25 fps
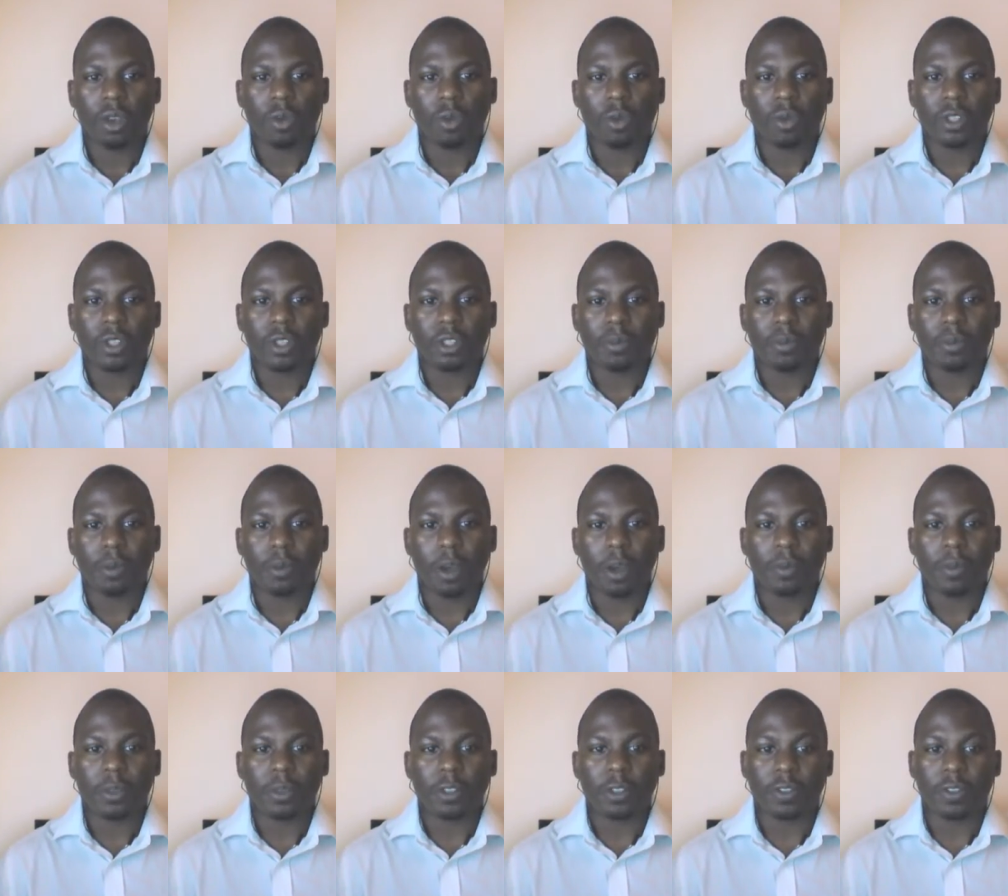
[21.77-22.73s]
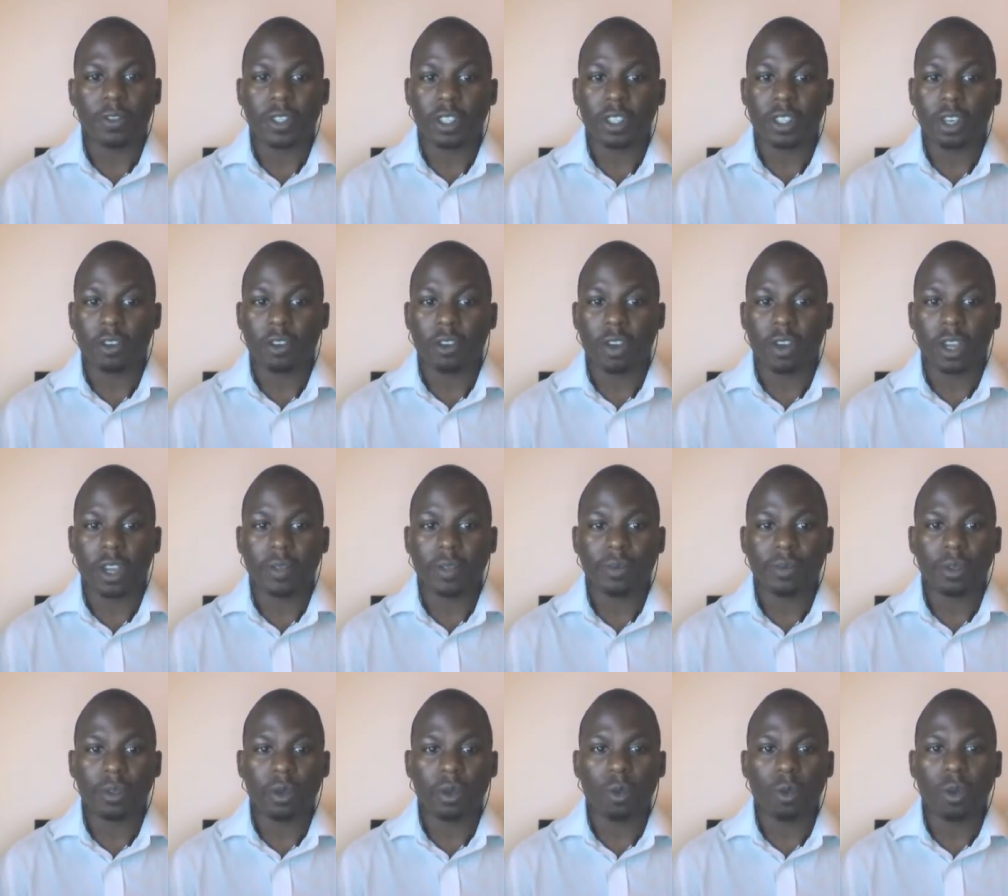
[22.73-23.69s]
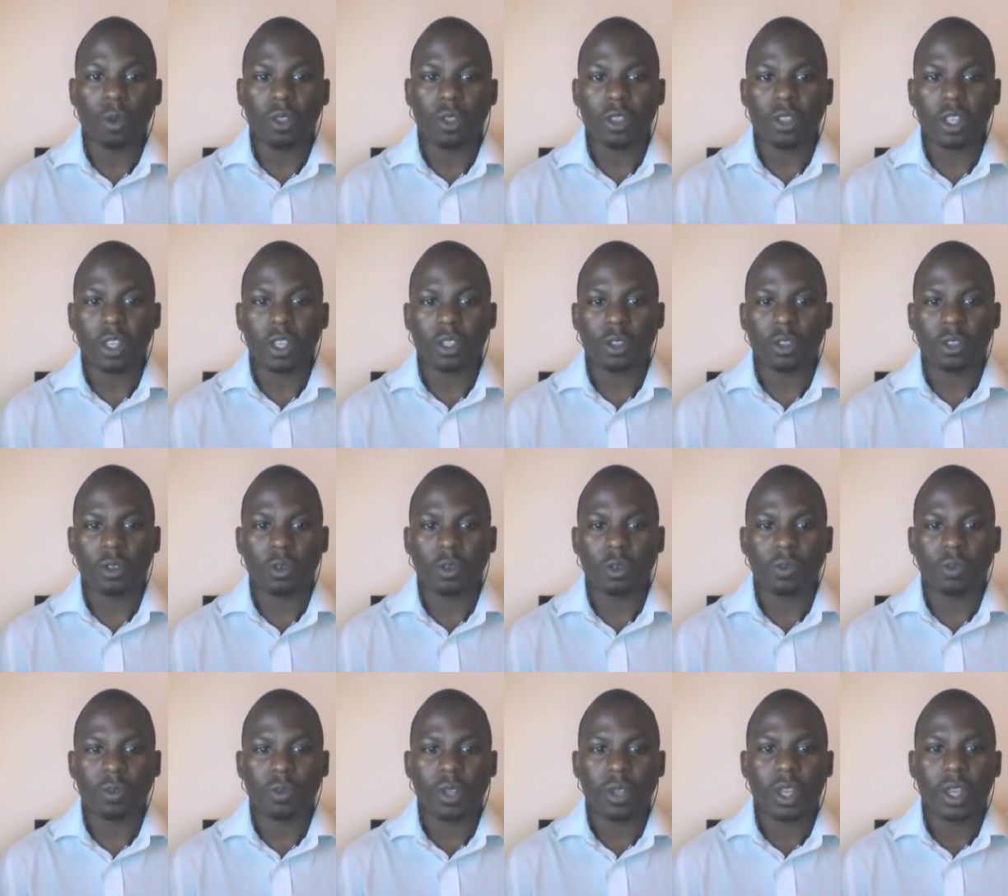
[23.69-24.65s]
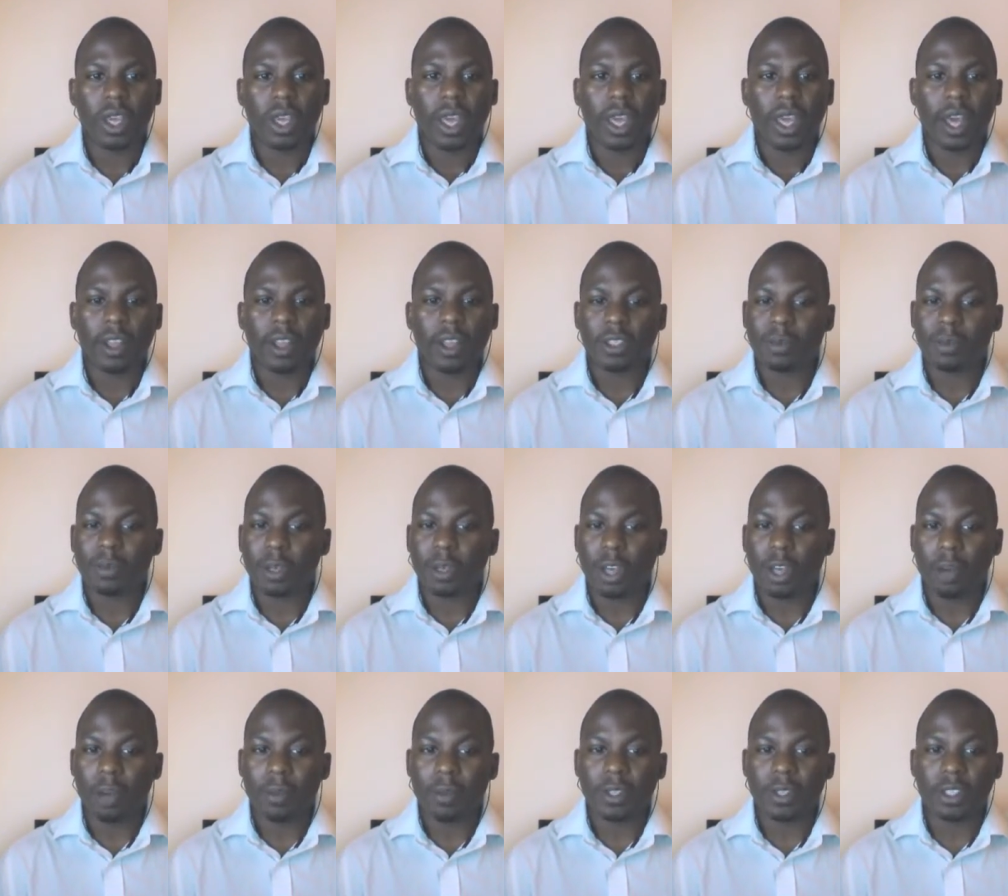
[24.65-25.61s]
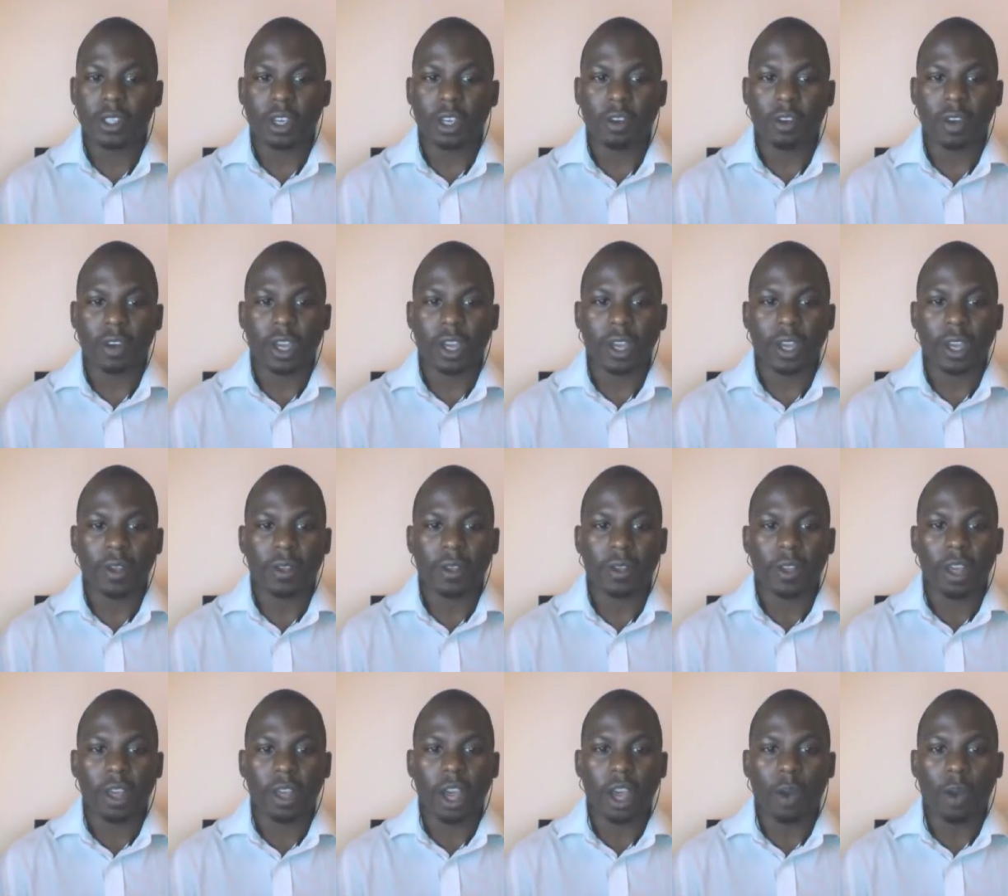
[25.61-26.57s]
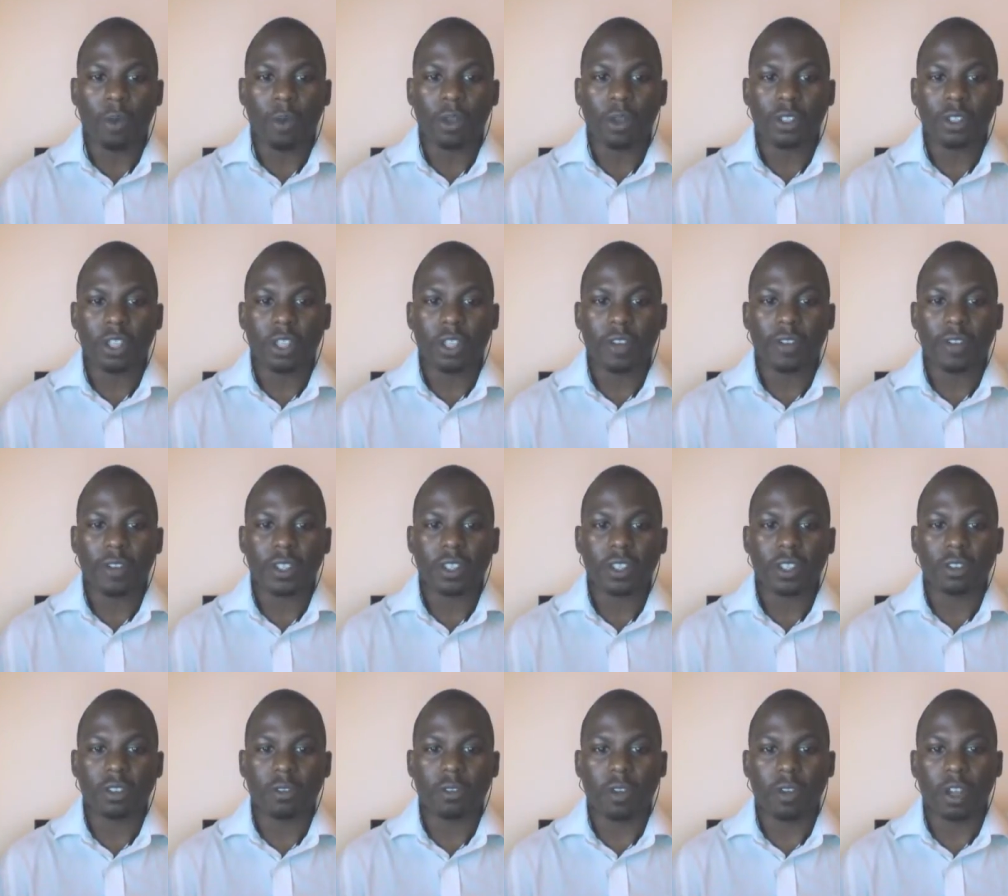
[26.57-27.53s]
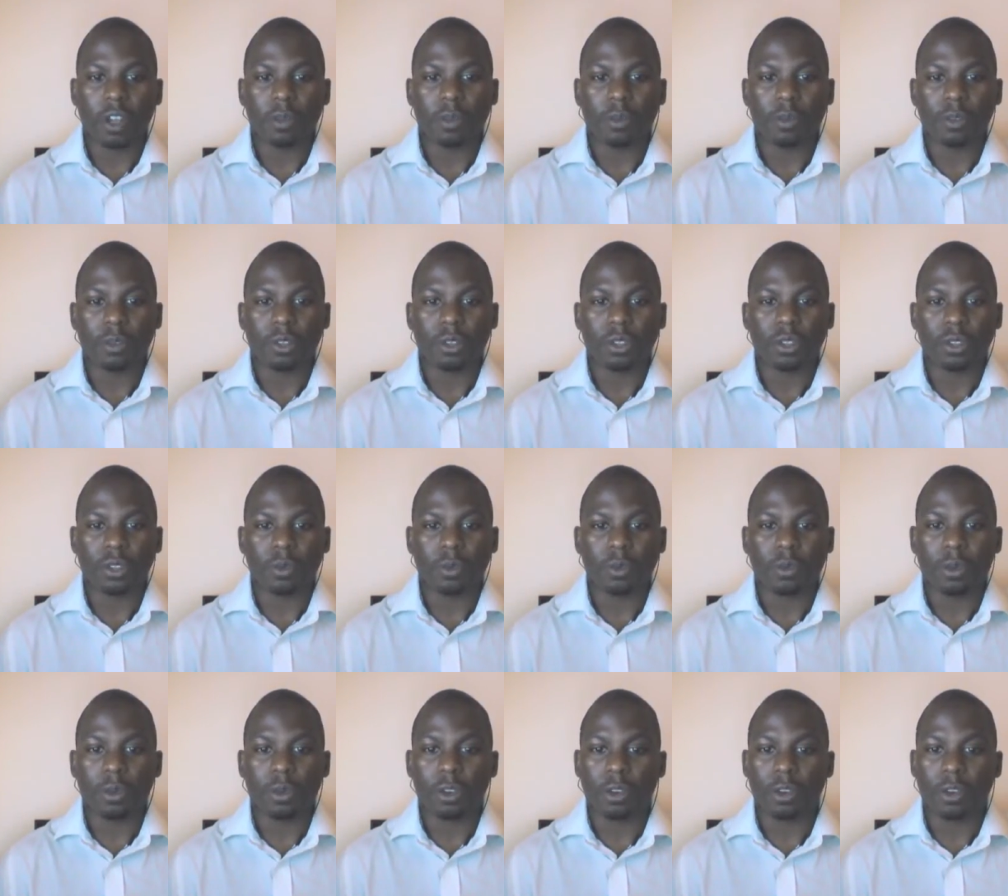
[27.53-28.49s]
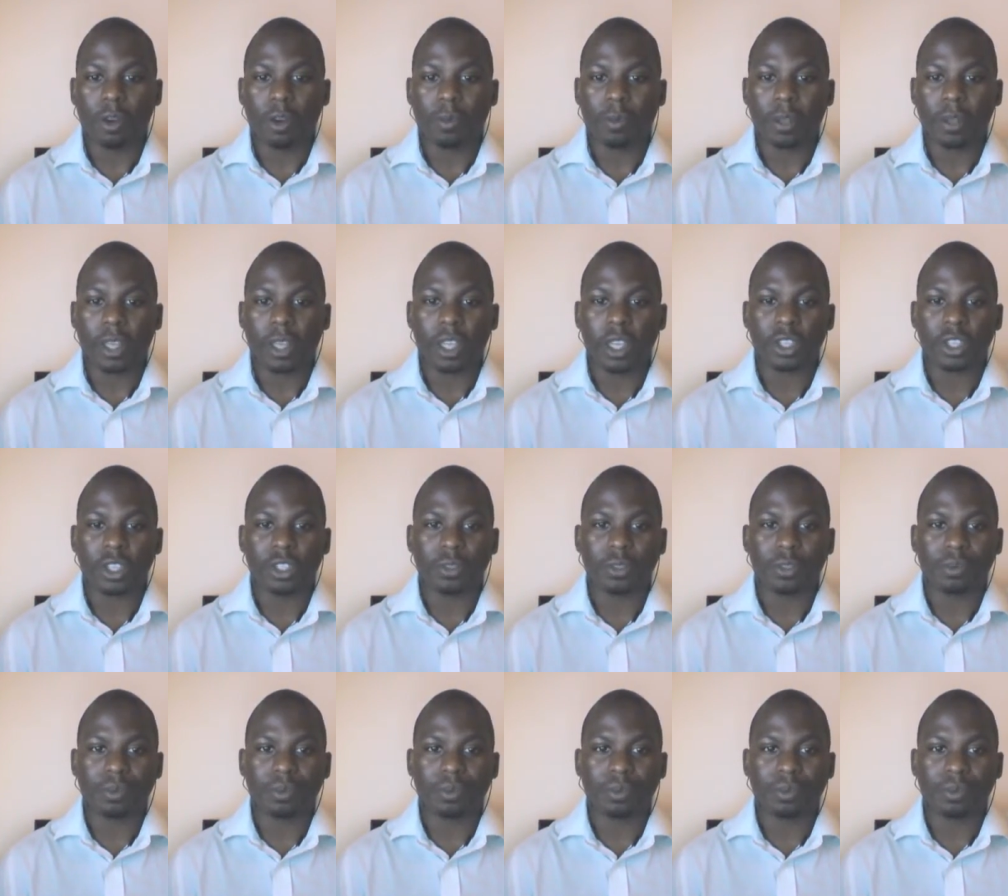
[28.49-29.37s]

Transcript: what is the purpose of a CRA, what they do, how to become a CRA, and what services are available to support your application.